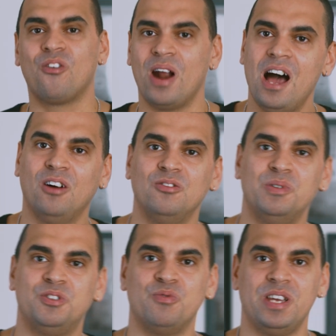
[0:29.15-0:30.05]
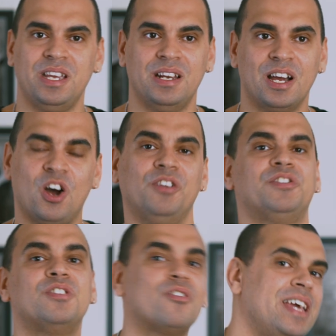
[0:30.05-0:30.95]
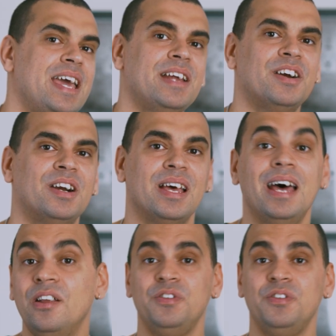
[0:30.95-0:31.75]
ground between a content creator and a